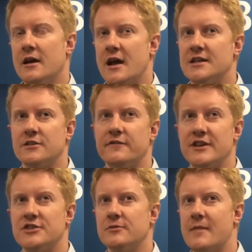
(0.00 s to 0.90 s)
and so
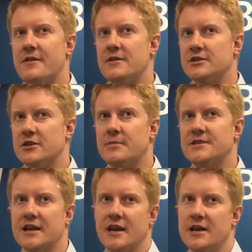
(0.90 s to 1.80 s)
visual methods are not
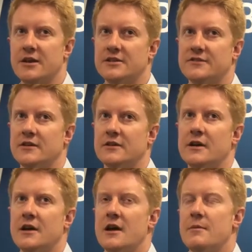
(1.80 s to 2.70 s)
particularly useful.
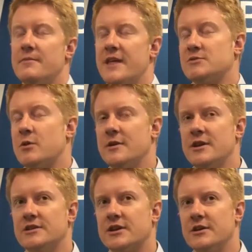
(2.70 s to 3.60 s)
That's why we
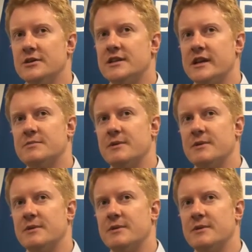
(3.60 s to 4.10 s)
use acoustics,